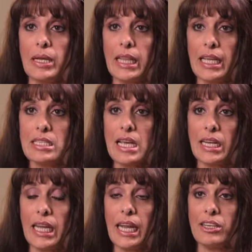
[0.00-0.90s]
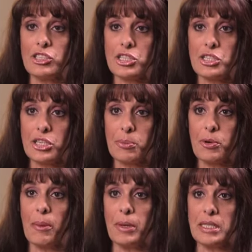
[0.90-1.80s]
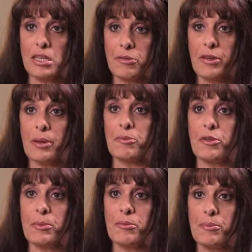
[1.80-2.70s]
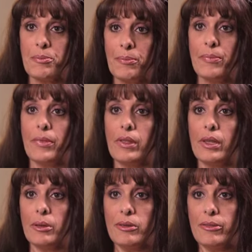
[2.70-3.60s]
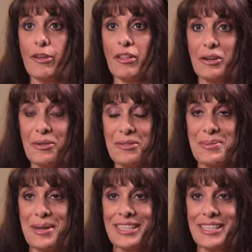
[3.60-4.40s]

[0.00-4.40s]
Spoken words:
on my legs and a cane just to prop myself up from falling over,